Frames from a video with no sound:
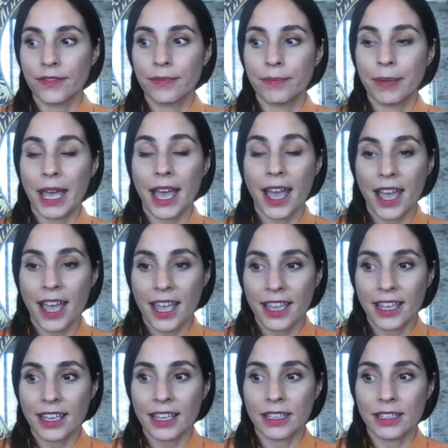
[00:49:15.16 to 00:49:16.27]
pay
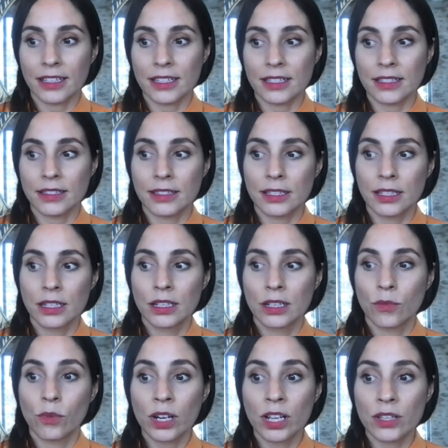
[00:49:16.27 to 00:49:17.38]
is
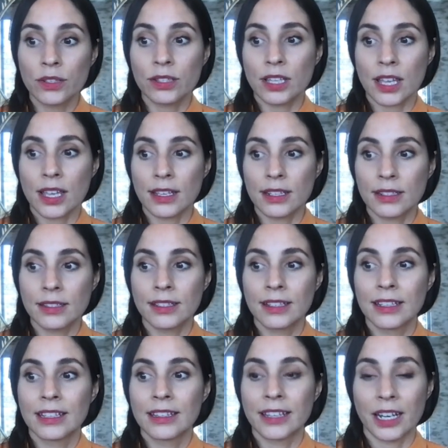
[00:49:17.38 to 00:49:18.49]
one of those things
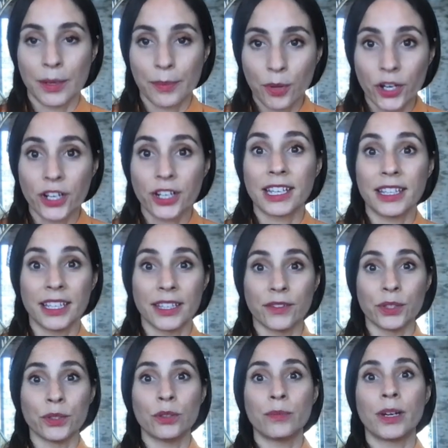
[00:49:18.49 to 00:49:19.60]
that an employer can give
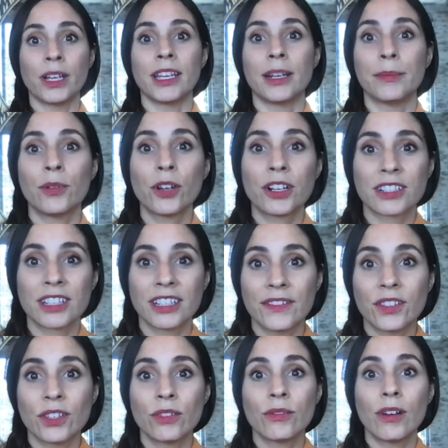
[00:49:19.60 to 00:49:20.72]
you, but employers can give
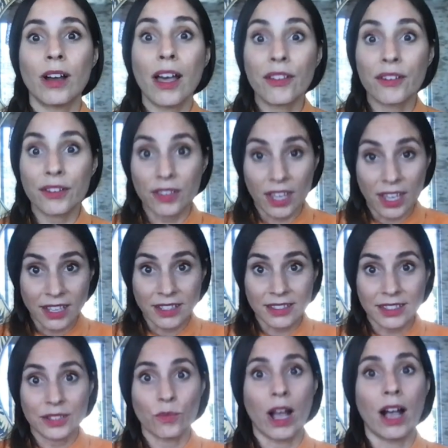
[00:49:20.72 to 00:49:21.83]
you other things
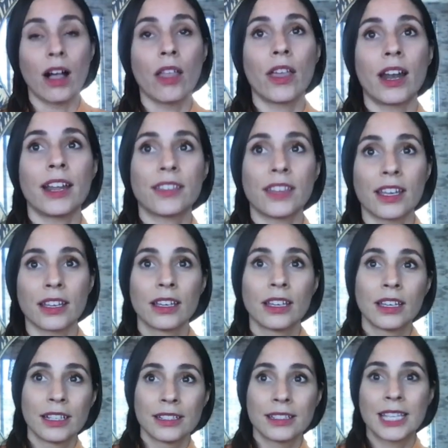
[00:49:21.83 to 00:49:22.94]
as well that I think
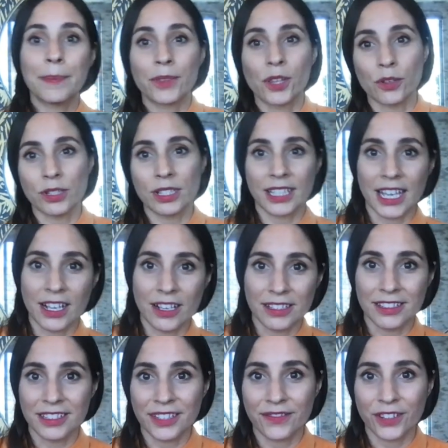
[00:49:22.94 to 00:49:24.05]
tip those scales in
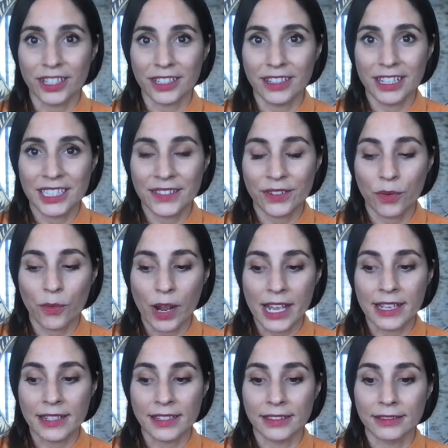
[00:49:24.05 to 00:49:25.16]
different in different
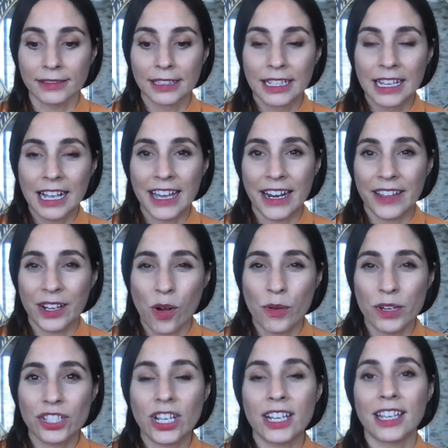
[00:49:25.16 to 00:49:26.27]
ways. And and I think
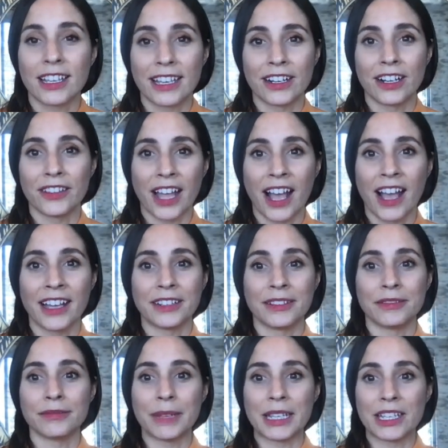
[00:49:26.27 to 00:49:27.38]
always checking in on that
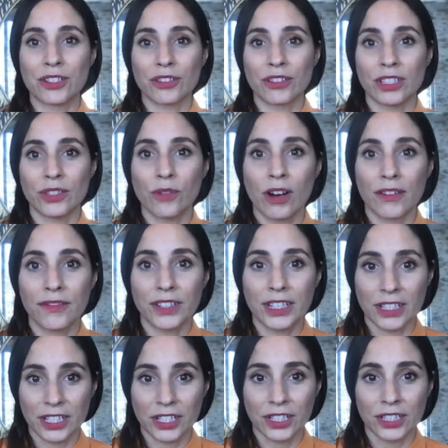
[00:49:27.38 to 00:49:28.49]
and making sure that you are
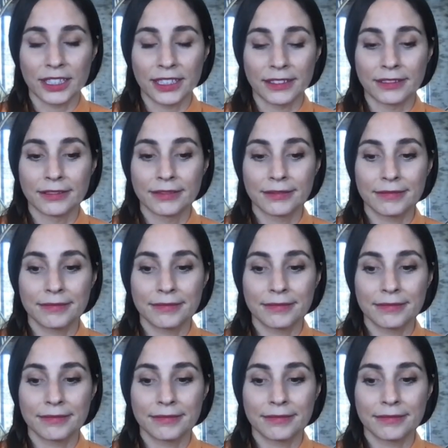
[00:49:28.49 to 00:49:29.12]
feeling good and